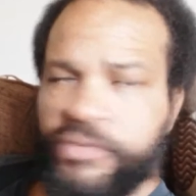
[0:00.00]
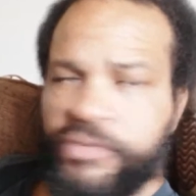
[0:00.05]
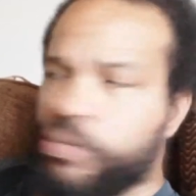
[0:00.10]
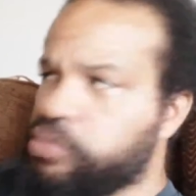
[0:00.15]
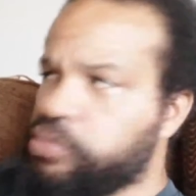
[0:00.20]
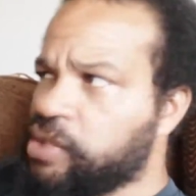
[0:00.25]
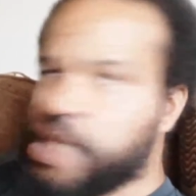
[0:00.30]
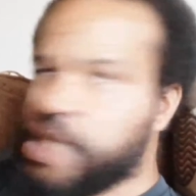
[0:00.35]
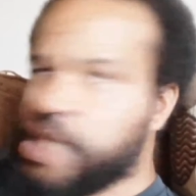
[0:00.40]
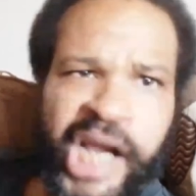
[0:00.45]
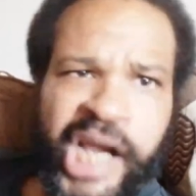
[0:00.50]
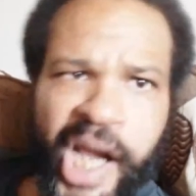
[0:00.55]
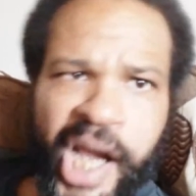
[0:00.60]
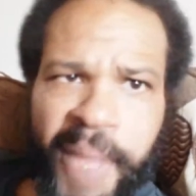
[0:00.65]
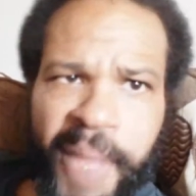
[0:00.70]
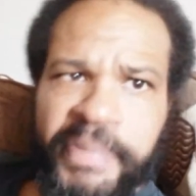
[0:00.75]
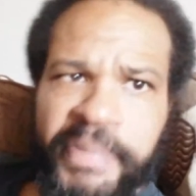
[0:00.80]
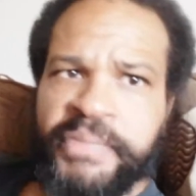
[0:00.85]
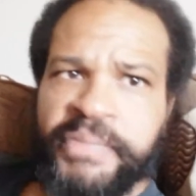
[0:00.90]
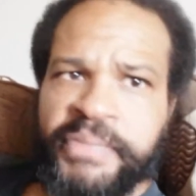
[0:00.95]
for the
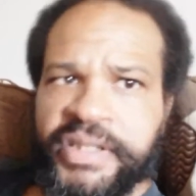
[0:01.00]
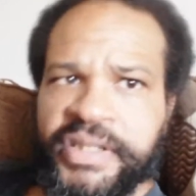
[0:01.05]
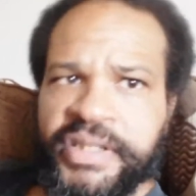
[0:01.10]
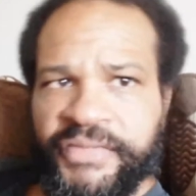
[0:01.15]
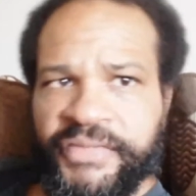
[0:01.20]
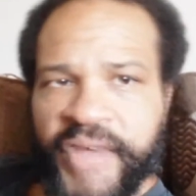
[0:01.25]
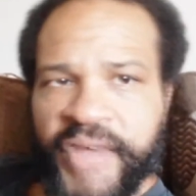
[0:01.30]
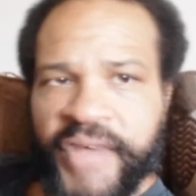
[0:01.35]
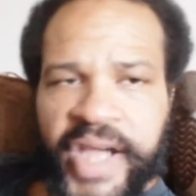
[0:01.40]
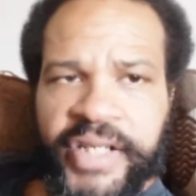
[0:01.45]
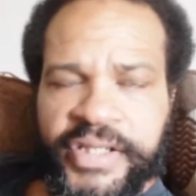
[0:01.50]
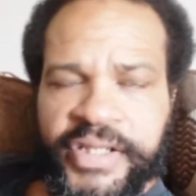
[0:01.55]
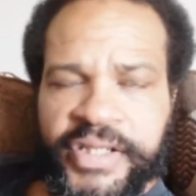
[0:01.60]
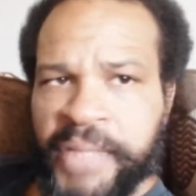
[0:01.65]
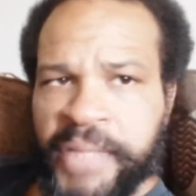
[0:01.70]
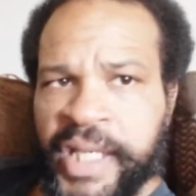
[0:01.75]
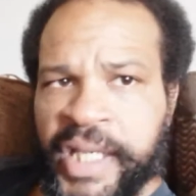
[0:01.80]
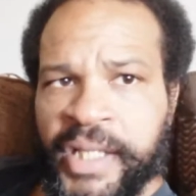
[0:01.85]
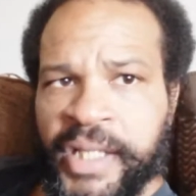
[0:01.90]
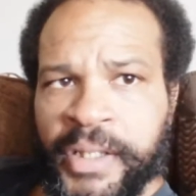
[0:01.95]
accomplishments of fighters,
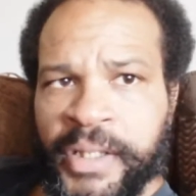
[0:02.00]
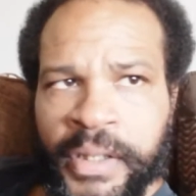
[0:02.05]
man.